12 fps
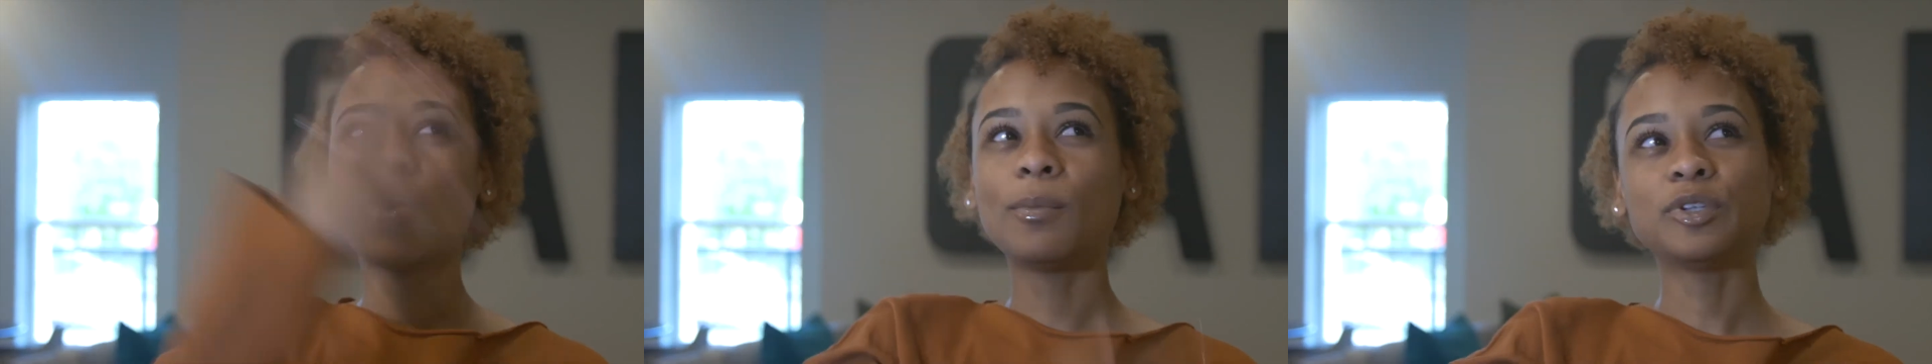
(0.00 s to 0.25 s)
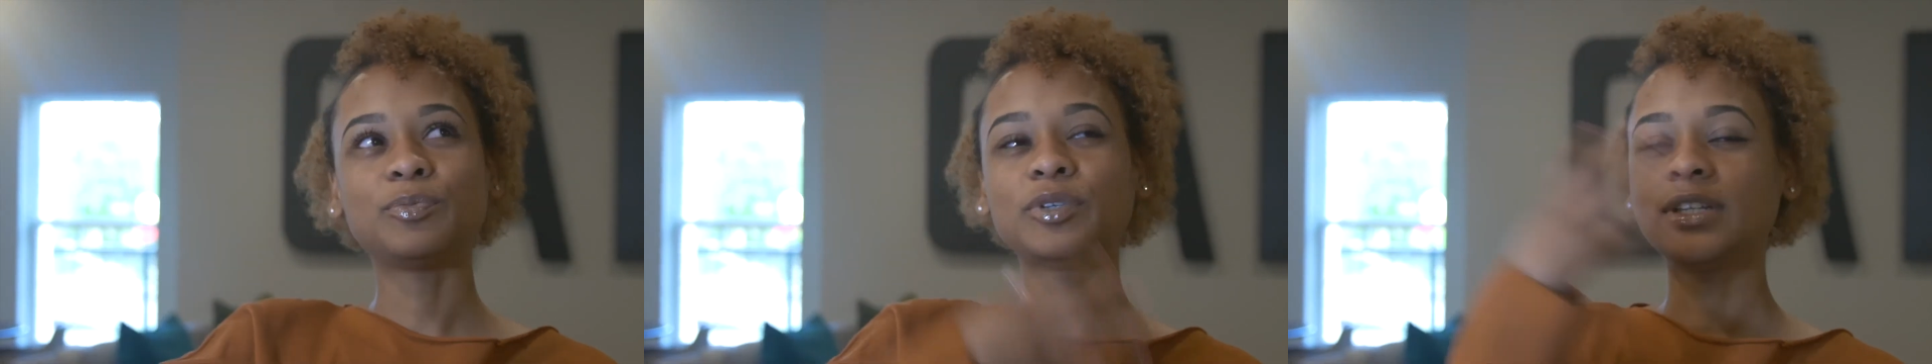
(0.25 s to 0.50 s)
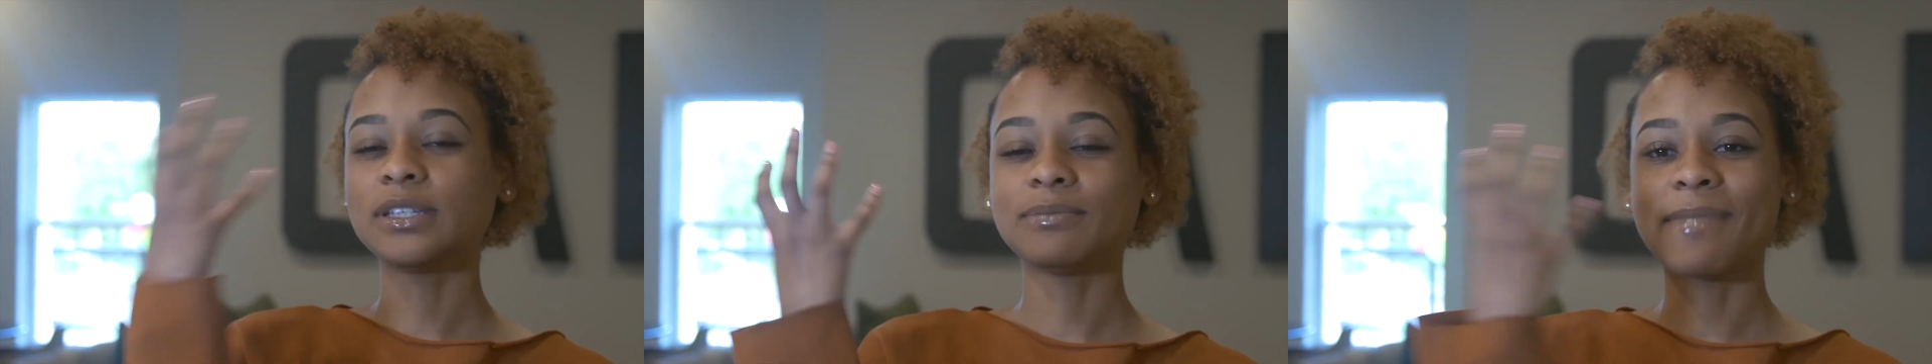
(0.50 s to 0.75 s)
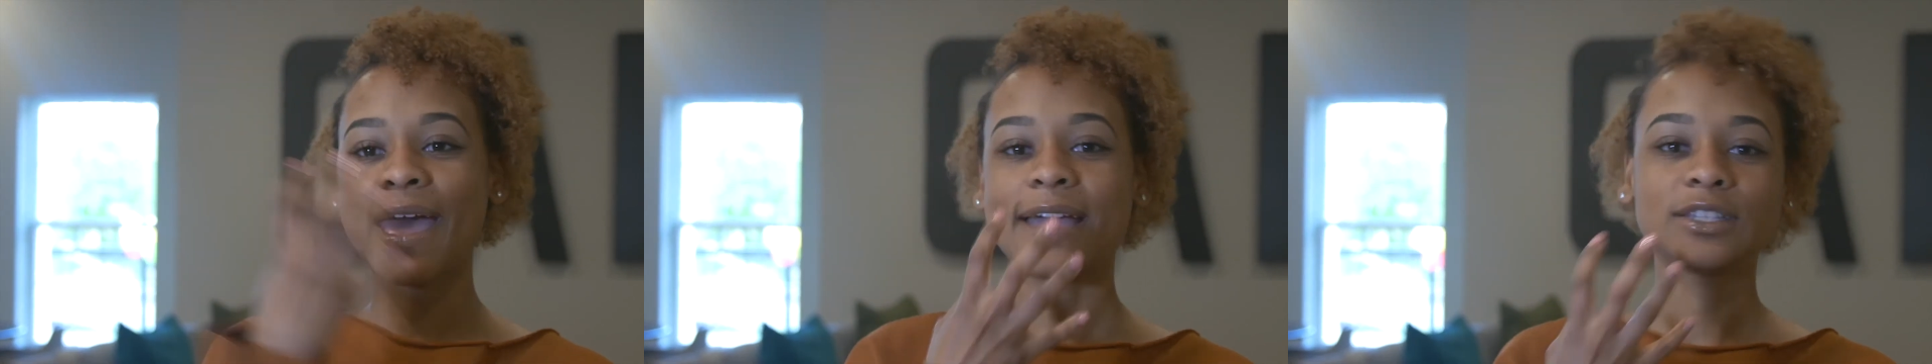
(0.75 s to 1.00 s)
almost put this
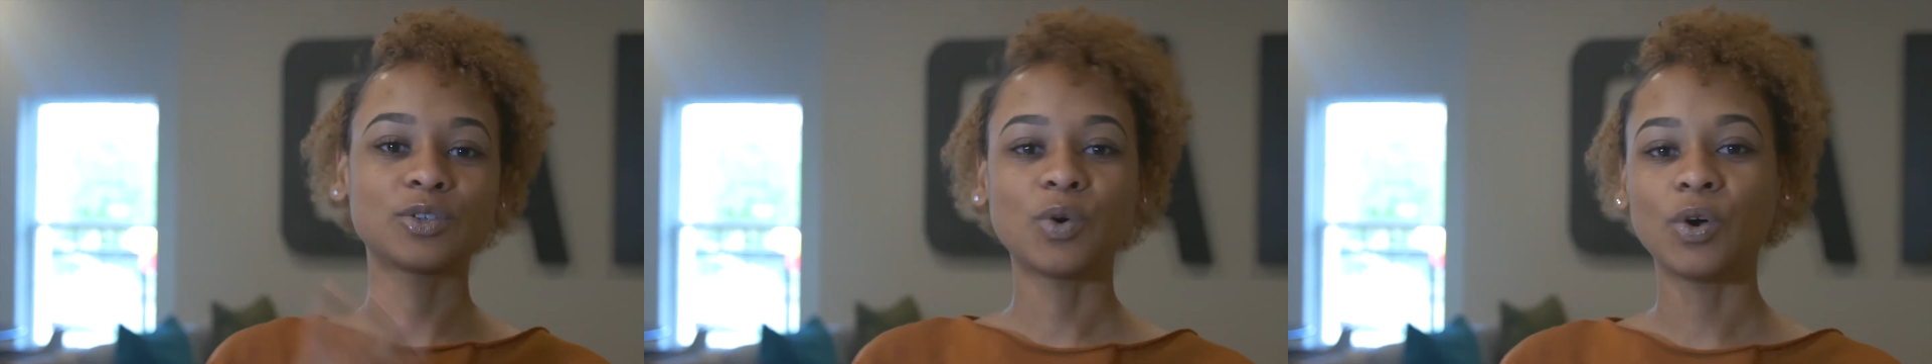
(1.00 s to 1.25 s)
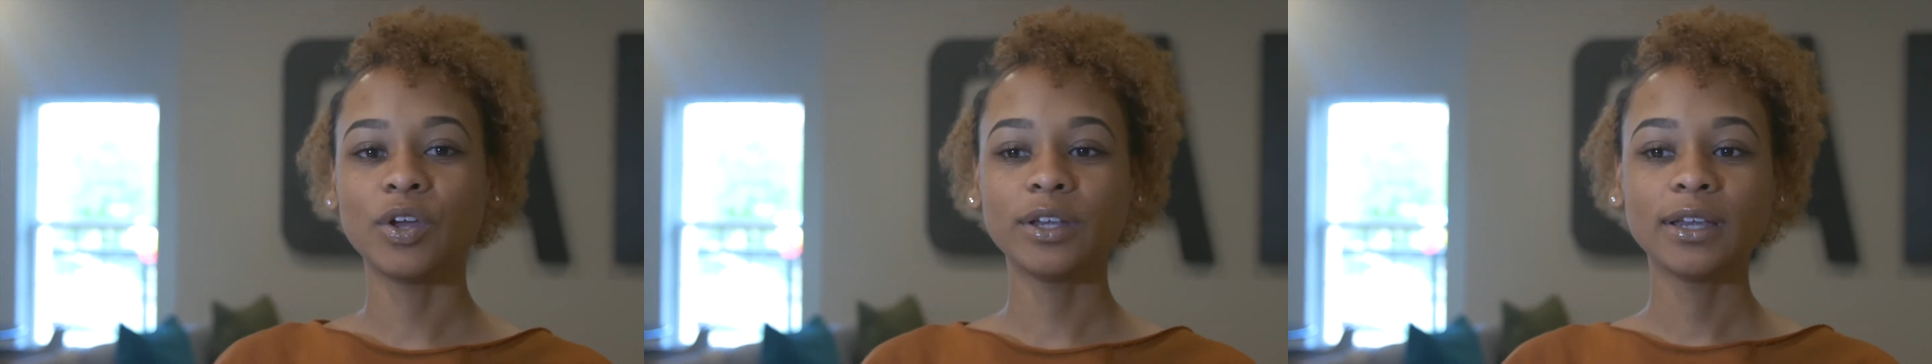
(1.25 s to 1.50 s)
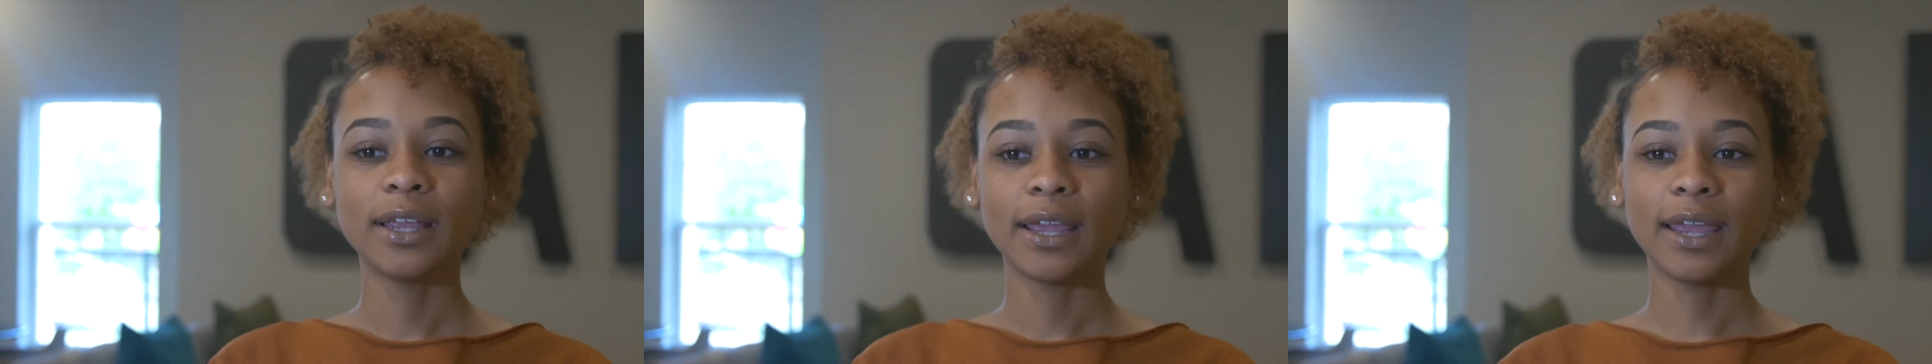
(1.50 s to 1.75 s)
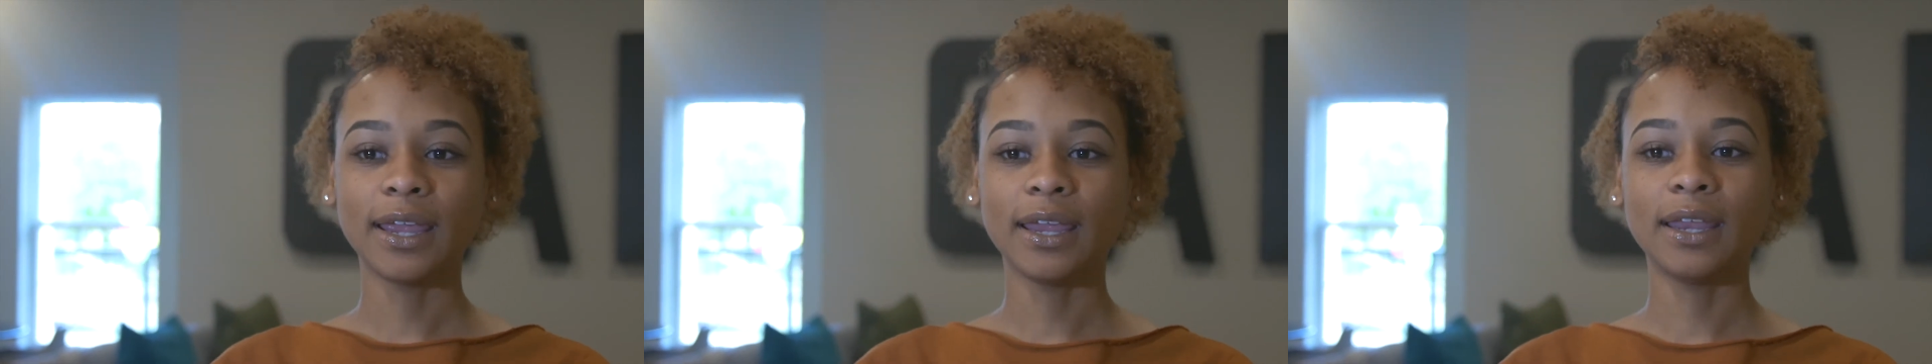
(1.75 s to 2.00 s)
mask on,
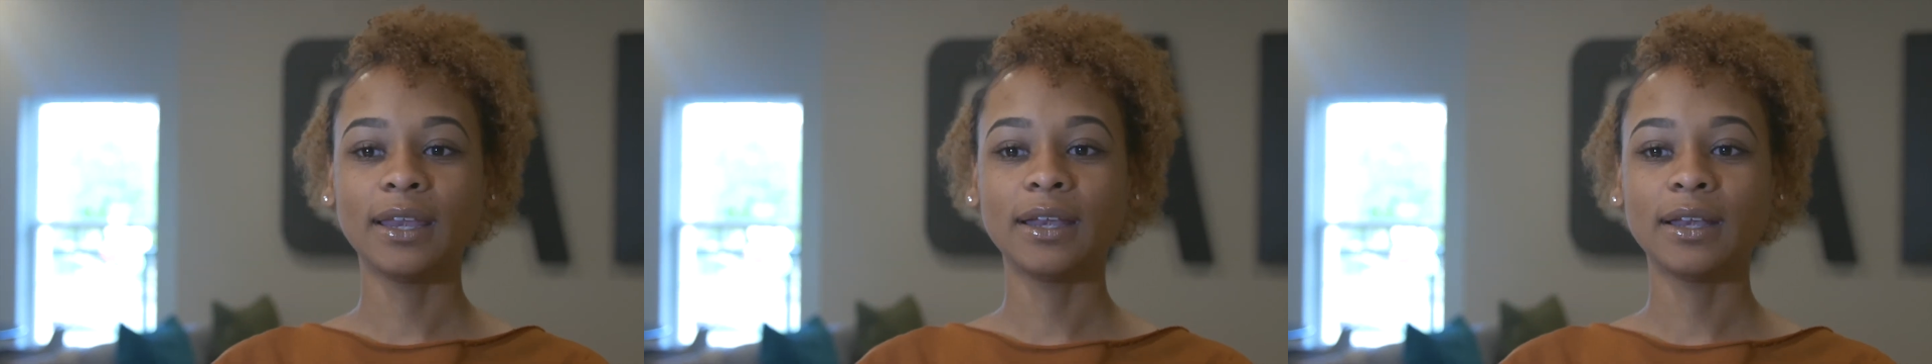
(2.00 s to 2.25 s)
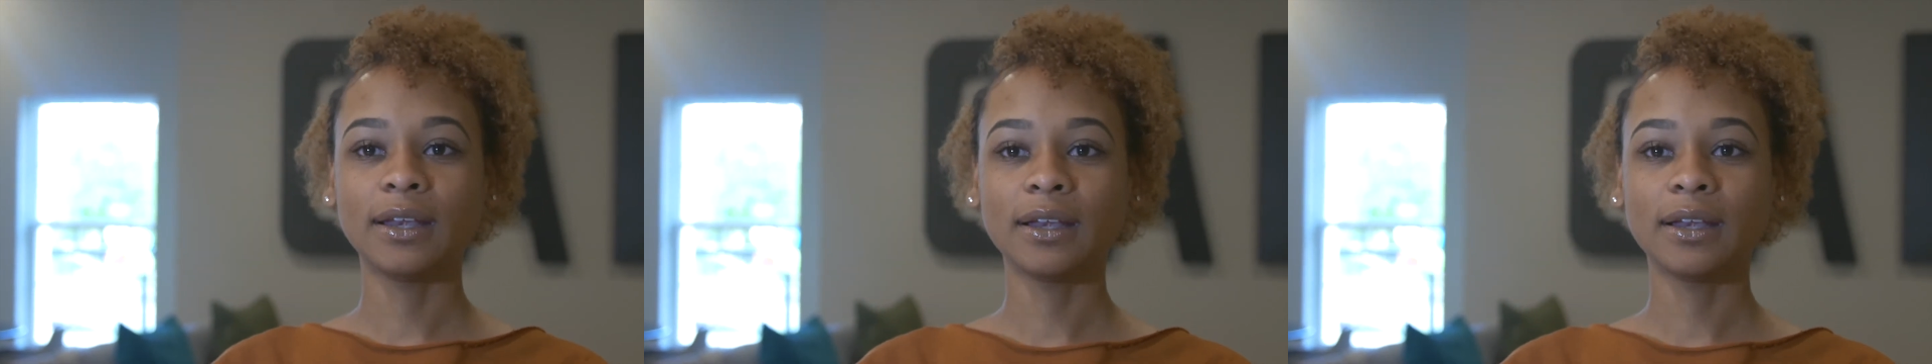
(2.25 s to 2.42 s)
and